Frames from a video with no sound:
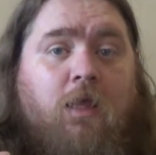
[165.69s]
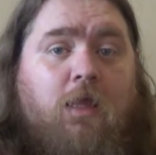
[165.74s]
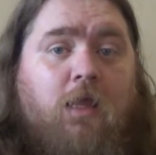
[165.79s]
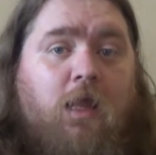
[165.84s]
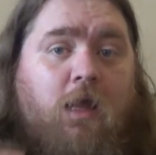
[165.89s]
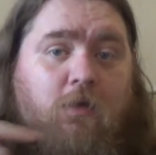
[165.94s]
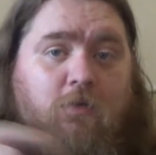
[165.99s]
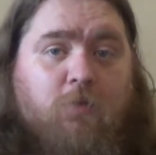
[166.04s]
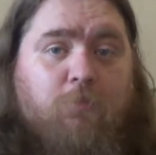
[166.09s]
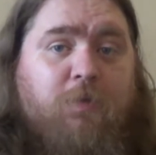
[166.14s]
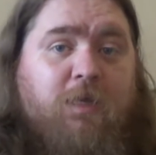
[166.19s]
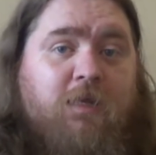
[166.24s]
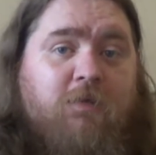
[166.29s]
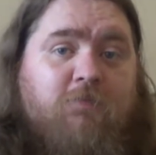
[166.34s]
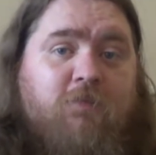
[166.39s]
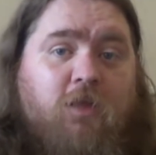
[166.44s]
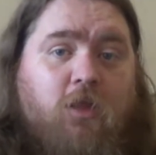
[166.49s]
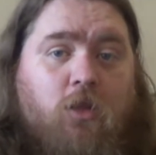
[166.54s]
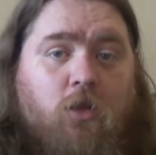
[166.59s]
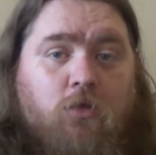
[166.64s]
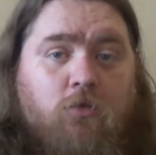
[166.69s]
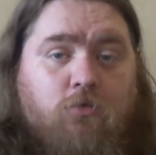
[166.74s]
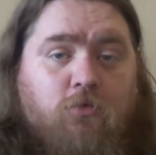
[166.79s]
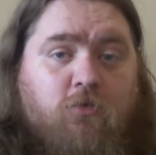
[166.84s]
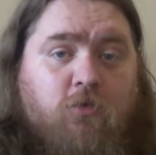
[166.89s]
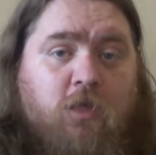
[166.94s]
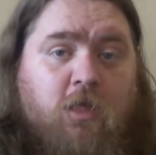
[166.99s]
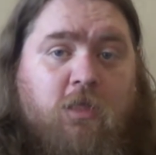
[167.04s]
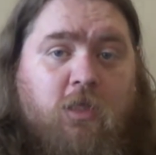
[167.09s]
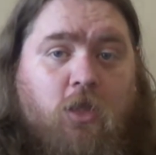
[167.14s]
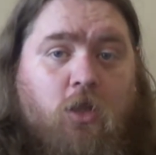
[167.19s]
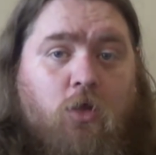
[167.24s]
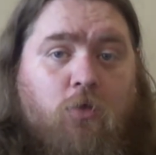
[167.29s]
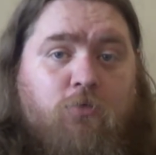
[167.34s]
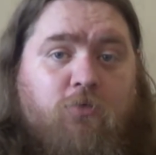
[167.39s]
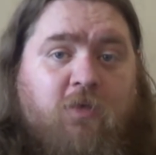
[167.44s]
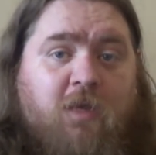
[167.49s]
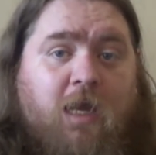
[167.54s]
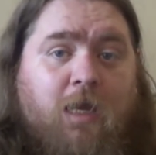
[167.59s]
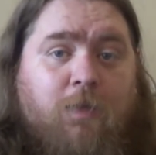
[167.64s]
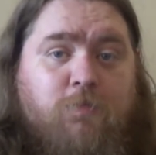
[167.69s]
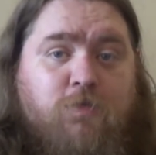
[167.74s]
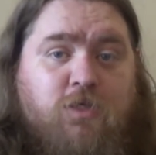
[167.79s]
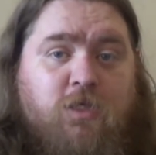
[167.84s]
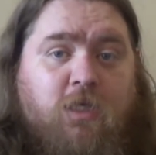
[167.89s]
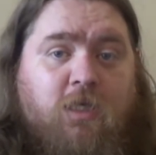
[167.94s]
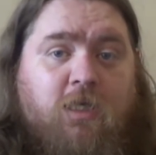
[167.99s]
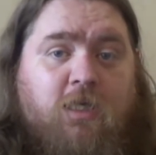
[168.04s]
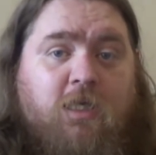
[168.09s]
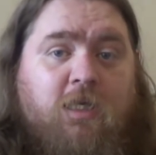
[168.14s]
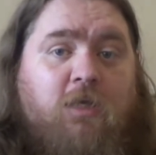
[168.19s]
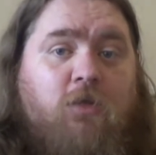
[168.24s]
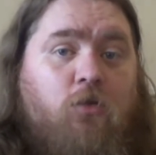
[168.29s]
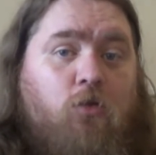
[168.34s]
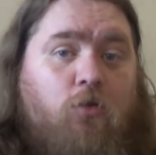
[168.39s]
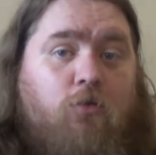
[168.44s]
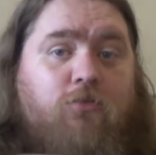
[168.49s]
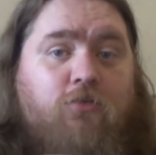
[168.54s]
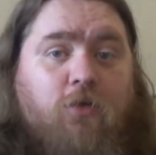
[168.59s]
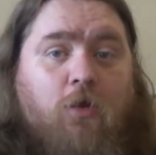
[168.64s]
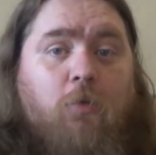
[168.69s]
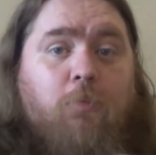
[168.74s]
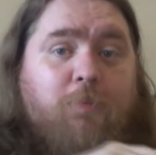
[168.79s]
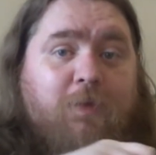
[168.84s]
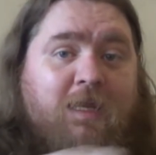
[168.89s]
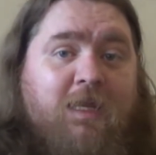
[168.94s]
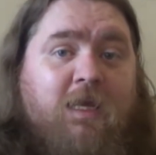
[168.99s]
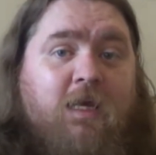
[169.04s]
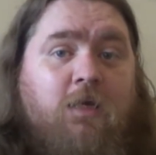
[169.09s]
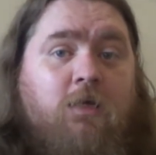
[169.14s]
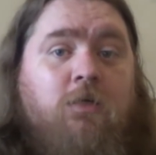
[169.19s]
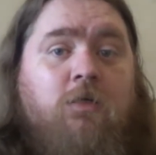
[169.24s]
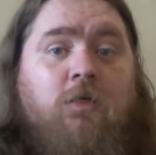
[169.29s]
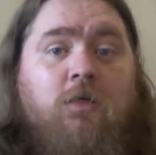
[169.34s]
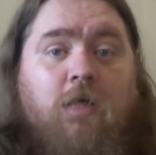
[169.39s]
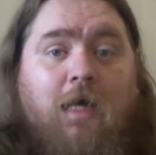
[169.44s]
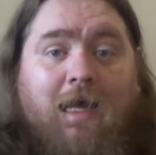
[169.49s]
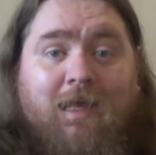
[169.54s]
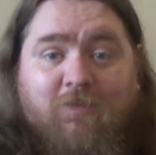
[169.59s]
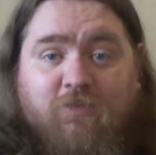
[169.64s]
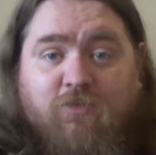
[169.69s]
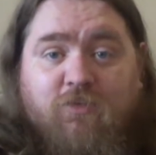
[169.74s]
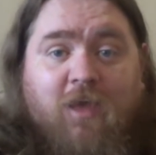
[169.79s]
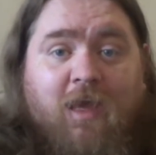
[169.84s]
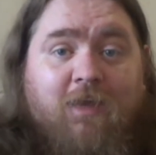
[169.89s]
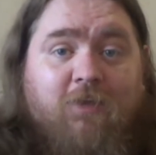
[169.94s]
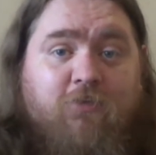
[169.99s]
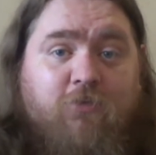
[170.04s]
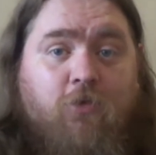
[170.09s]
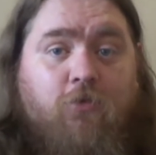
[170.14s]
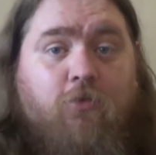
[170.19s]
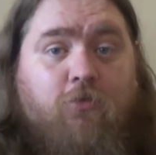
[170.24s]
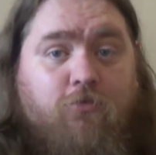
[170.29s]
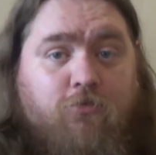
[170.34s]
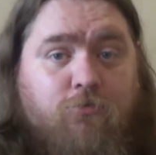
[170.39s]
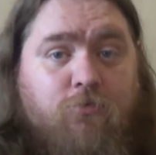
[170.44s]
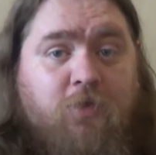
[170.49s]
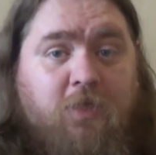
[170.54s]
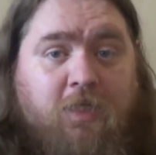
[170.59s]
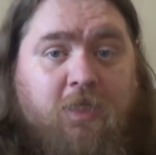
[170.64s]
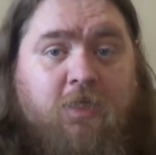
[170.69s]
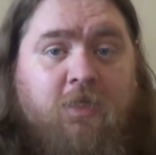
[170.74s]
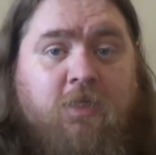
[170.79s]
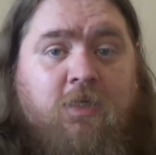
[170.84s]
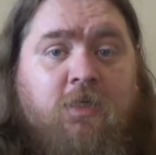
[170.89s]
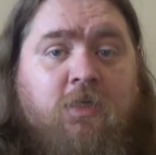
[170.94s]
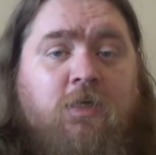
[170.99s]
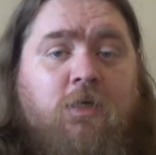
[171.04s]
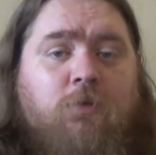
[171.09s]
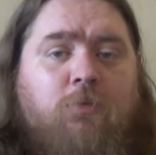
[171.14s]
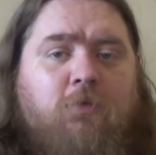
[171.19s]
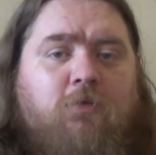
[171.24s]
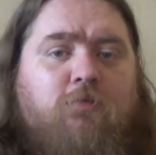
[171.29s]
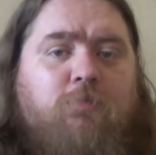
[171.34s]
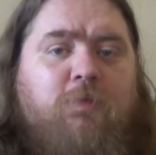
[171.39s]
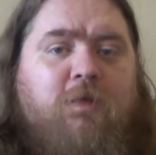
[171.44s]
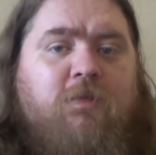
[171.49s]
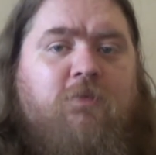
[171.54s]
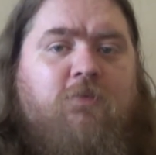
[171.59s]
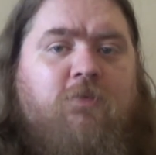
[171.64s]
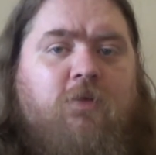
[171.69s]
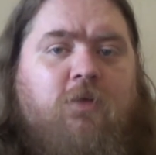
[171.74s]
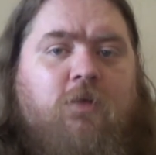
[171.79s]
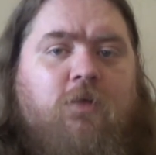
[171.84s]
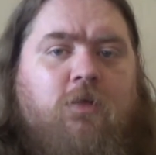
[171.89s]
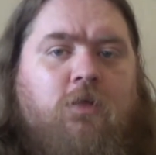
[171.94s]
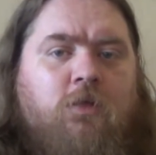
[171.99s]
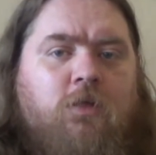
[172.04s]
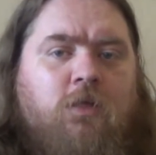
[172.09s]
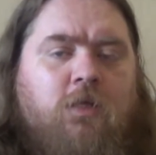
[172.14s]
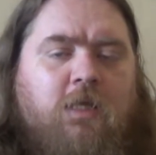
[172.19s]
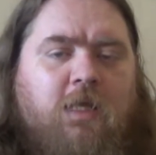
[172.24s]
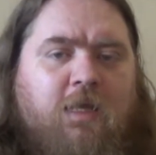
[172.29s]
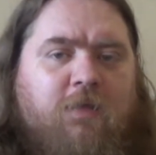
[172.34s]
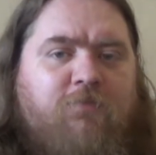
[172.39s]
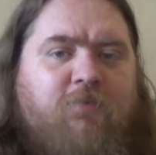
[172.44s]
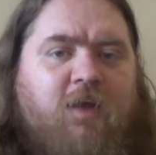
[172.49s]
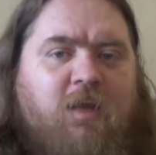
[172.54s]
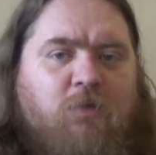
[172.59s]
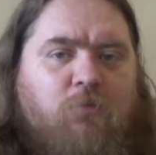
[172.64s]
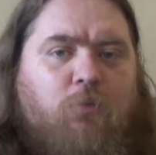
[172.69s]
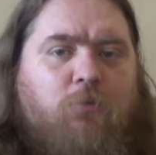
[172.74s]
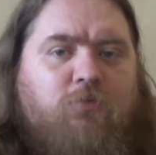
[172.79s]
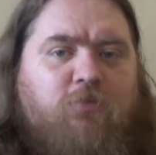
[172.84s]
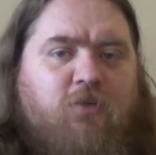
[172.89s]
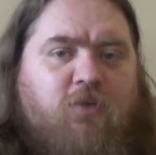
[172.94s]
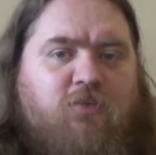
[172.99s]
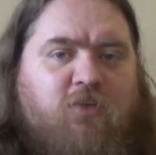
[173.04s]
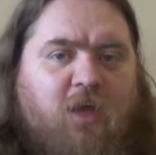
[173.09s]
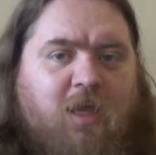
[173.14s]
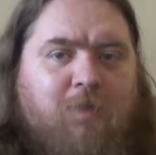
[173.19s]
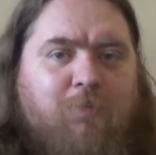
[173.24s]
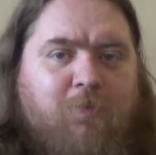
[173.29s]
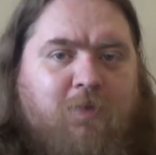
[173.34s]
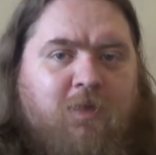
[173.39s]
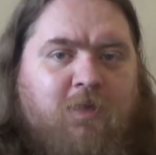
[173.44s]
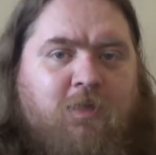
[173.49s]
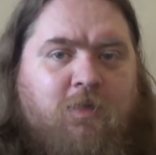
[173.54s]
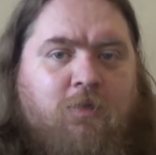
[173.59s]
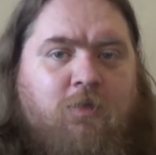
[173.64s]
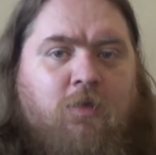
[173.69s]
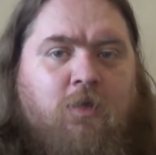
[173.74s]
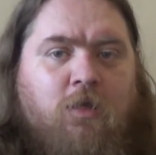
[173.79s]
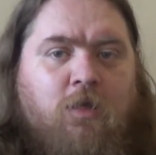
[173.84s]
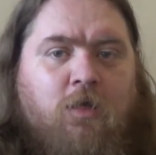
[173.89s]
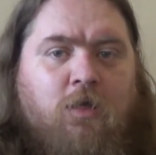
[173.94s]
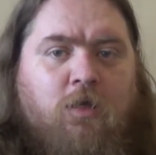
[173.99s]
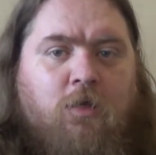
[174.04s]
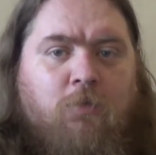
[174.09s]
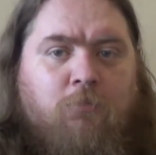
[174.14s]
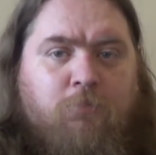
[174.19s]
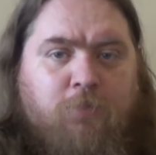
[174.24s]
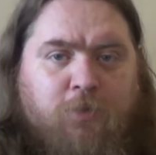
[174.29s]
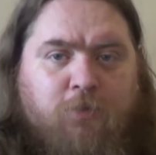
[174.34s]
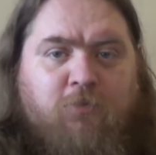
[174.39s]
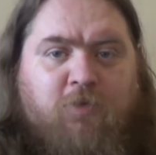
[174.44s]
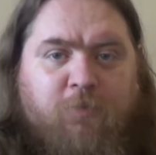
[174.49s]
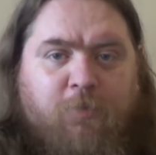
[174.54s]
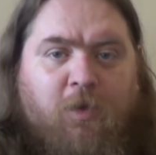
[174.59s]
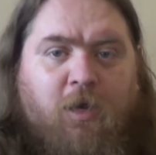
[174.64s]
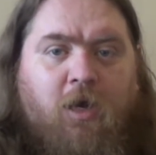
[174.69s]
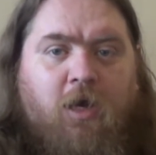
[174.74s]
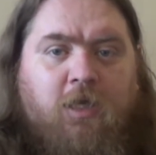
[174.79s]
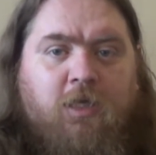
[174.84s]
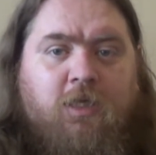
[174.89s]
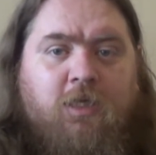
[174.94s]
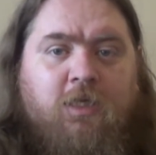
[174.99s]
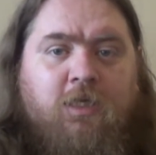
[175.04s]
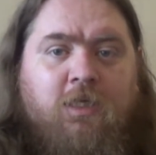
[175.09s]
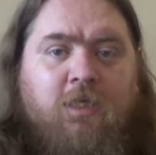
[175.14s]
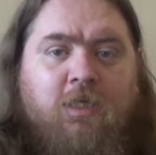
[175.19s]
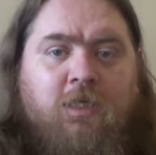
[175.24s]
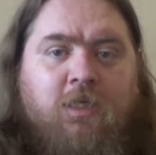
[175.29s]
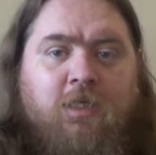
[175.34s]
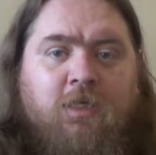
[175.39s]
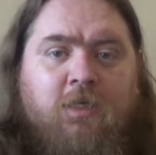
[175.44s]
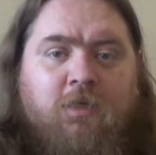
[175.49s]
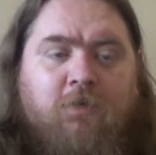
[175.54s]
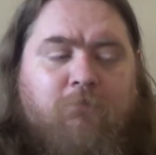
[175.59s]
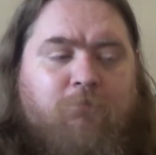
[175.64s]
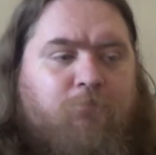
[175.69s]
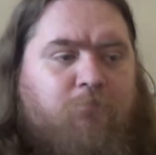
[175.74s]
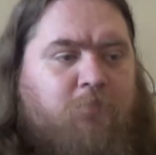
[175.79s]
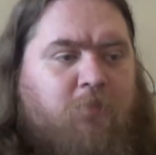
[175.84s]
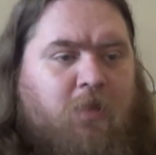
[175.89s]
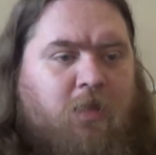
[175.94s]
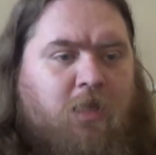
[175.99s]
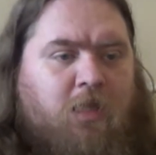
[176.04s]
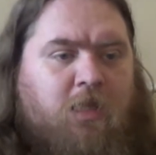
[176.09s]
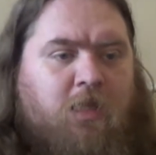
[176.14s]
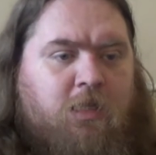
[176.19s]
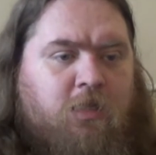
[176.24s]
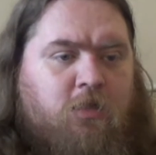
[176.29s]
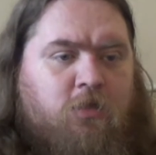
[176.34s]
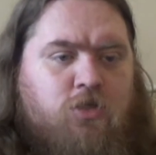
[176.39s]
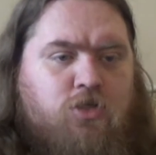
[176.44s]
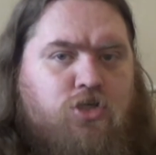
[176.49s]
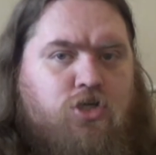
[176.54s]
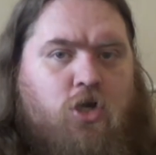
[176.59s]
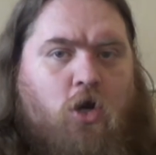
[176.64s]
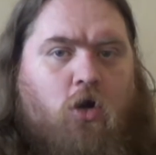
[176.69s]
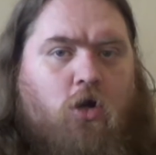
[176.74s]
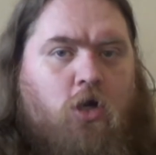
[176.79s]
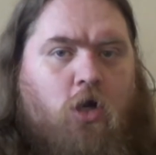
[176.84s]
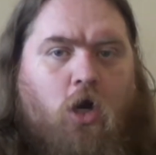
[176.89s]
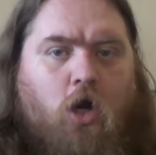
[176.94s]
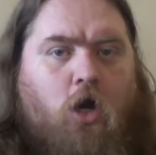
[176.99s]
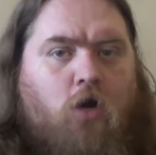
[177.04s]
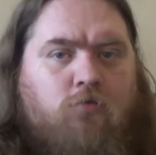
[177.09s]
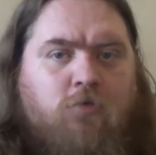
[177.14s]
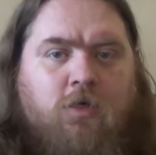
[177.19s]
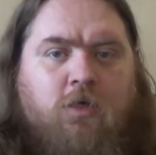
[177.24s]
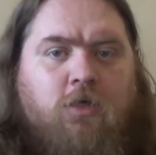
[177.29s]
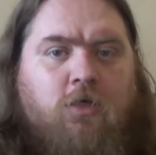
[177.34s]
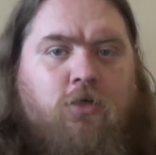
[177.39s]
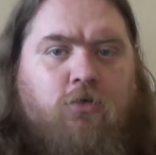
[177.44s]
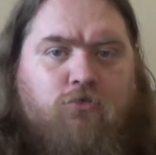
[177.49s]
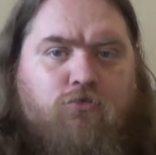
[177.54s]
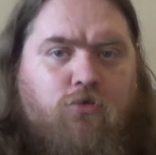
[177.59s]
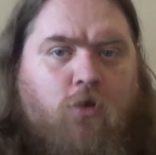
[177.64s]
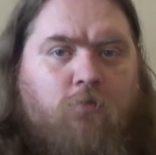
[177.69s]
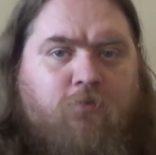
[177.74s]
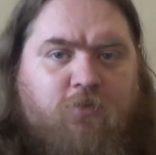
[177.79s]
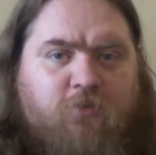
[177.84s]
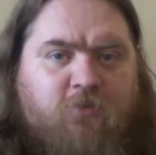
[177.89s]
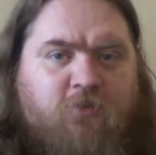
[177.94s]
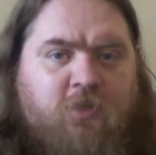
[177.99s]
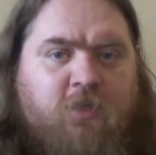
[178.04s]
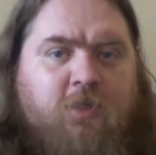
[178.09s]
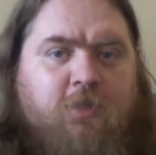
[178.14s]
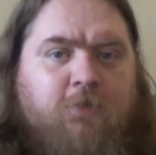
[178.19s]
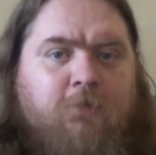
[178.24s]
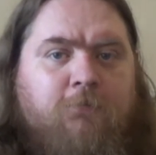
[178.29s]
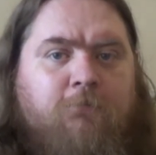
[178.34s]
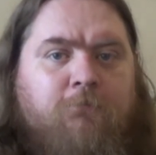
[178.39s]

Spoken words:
that will appear in the closed captioning, and it will also appear as text on the screen, which means that if anyone was to type in PewDiePie in shock horror controversy,